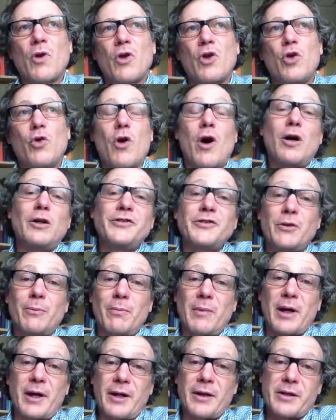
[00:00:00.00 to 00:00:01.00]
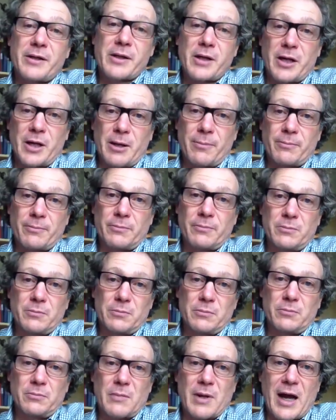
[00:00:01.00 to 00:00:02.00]
You also might
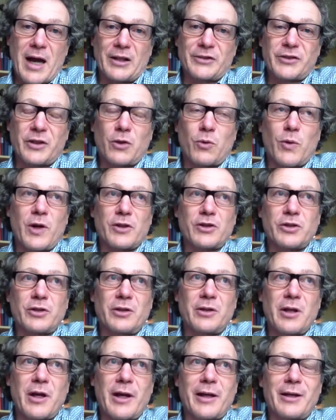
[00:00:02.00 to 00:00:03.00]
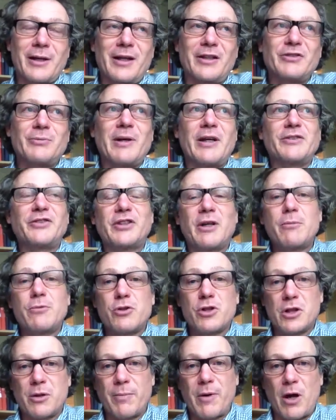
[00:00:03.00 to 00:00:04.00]
ask a question like, is my
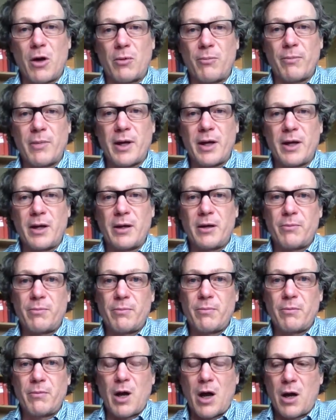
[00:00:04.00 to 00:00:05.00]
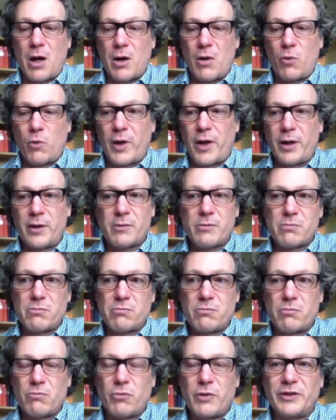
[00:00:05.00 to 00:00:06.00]
assumption about my weight
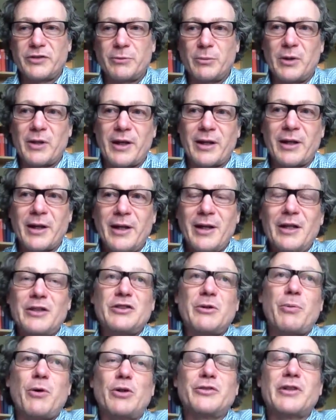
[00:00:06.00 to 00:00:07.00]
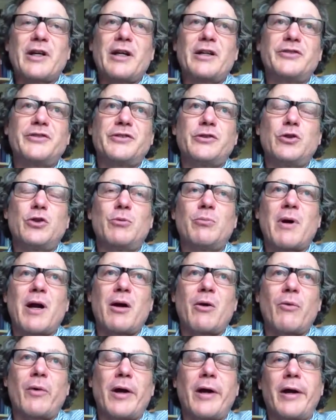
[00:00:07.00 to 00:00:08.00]
reasonable? Like, suppose I assume
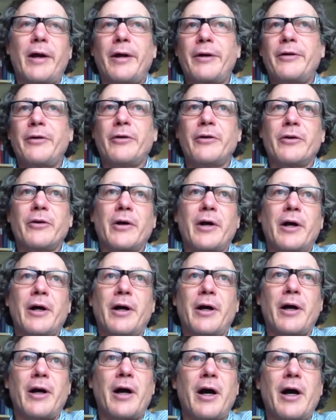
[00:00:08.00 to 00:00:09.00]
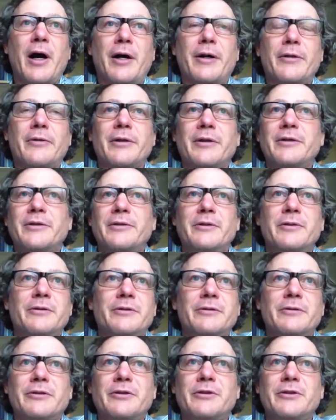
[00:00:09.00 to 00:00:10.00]
I weigh under
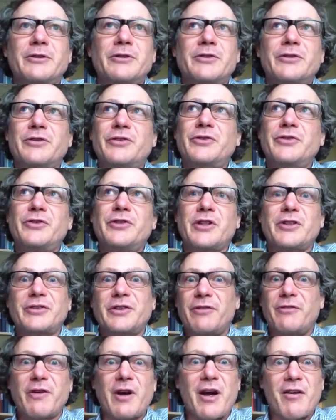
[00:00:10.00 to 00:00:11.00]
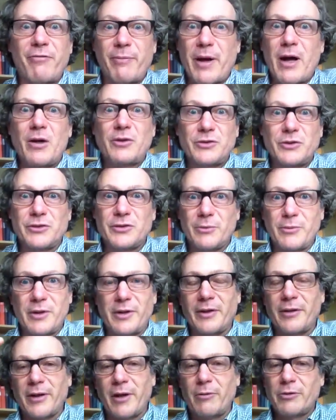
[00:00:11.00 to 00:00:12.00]
165 pounds or something
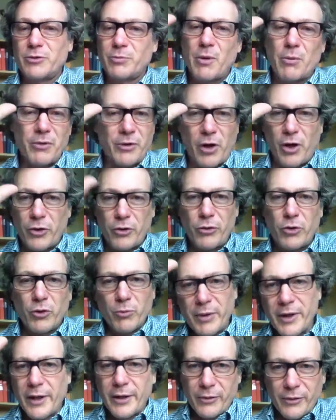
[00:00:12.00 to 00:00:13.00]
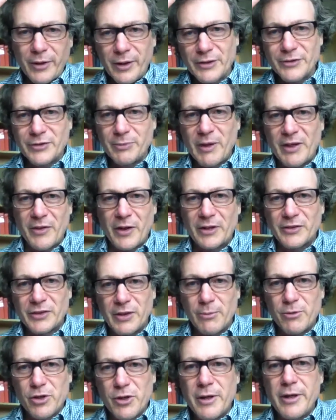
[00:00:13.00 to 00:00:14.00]
like that, which is probably not true. But anyway, let's make that
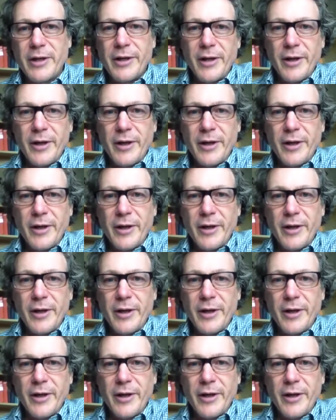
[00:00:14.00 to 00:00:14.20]
assumption.